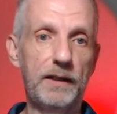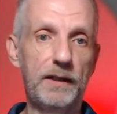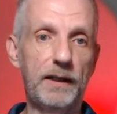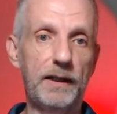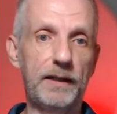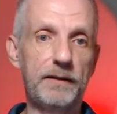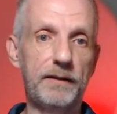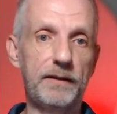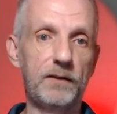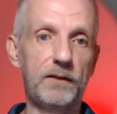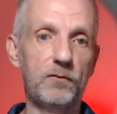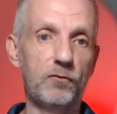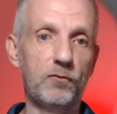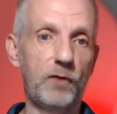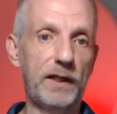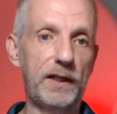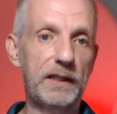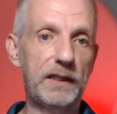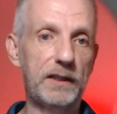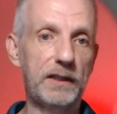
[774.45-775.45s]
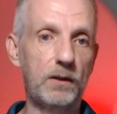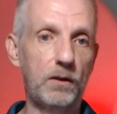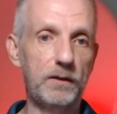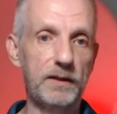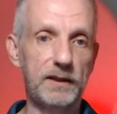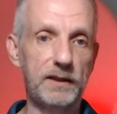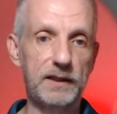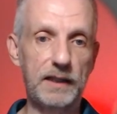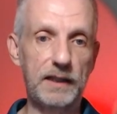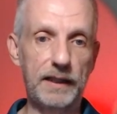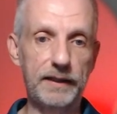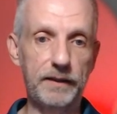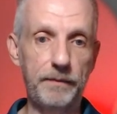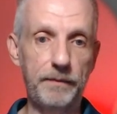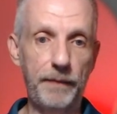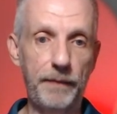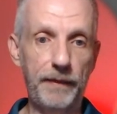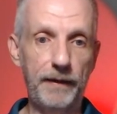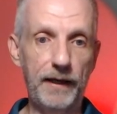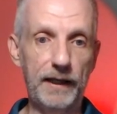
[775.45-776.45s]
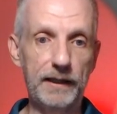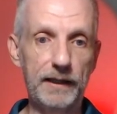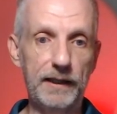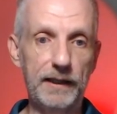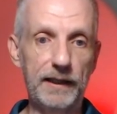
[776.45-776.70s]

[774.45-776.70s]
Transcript: and then right click on the slider and